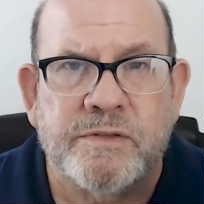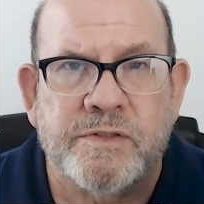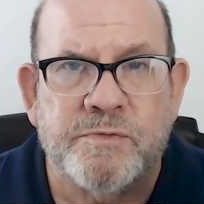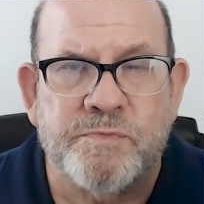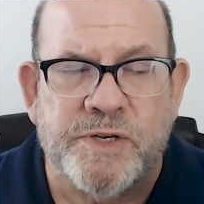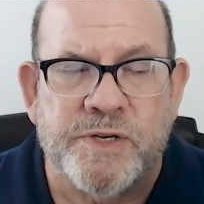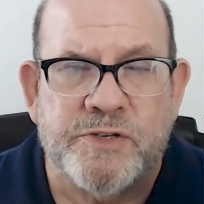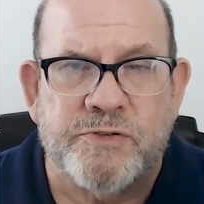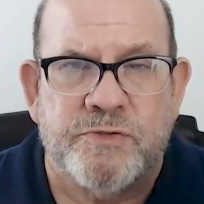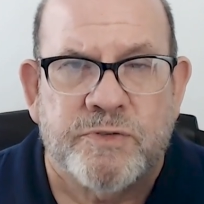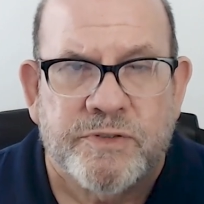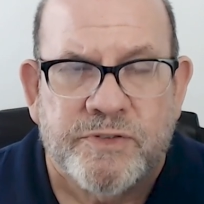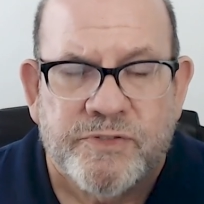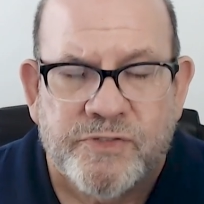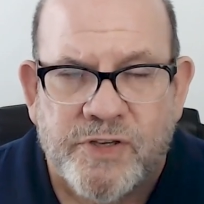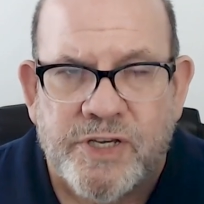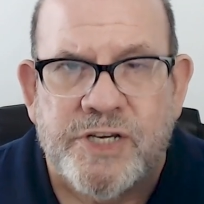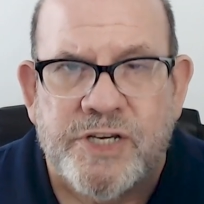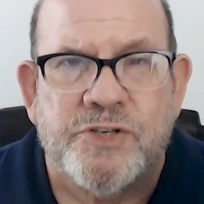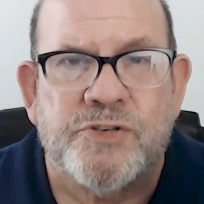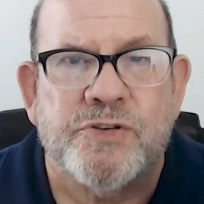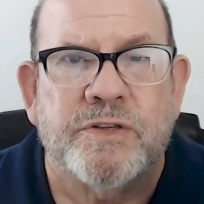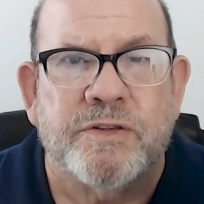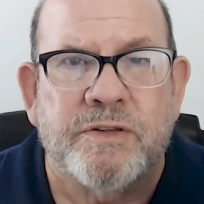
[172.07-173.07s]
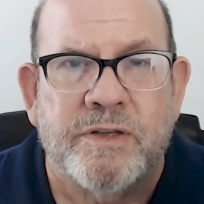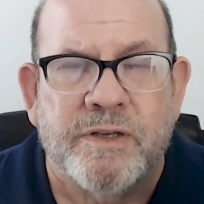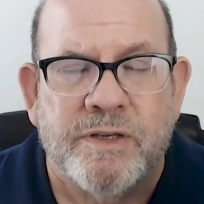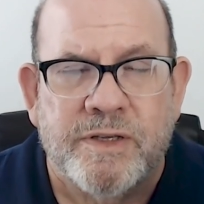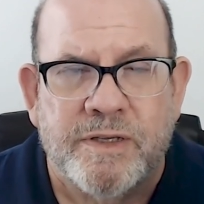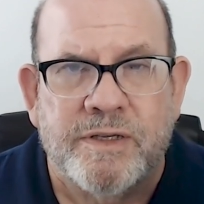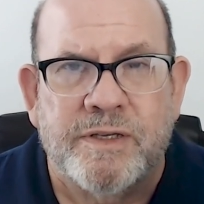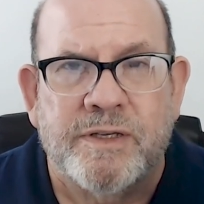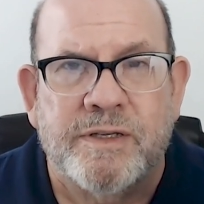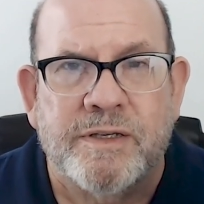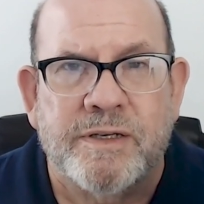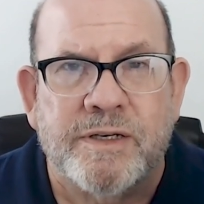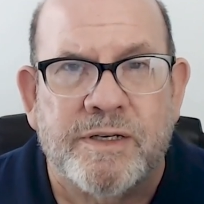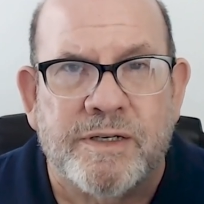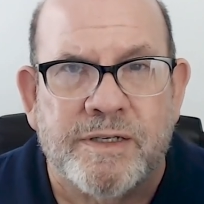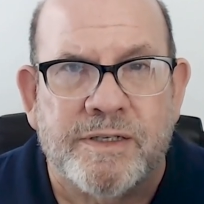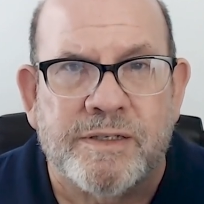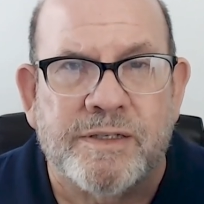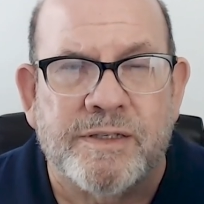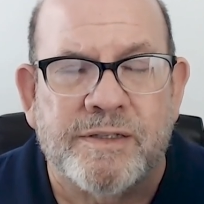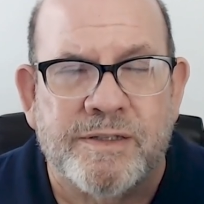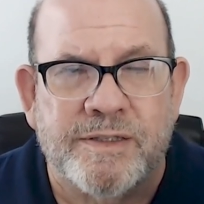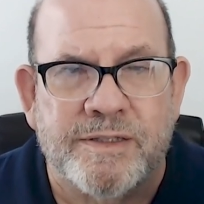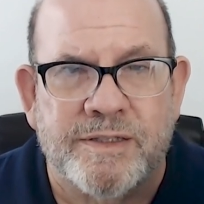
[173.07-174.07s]
specialization
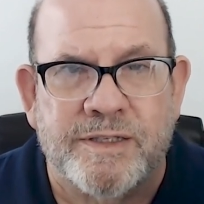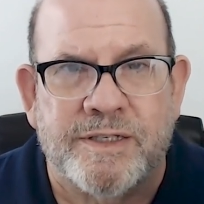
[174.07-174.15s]
uh,